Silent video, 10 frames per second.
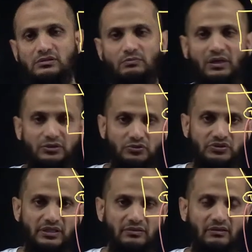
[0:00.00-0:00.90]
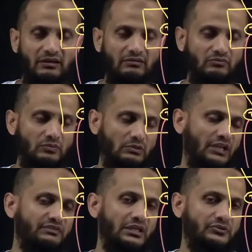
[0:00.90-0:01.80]
by using
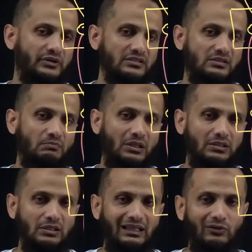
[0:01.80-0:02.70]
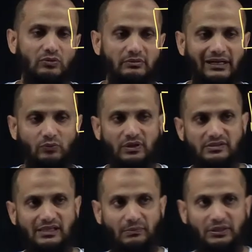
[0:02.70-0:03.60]
Aviatrix multi-cloud network
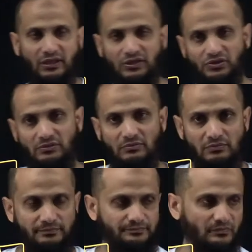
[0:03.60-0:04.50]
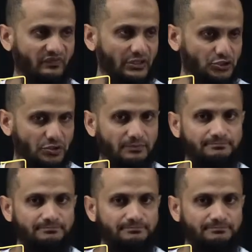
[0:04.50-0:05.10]
segmentation feature.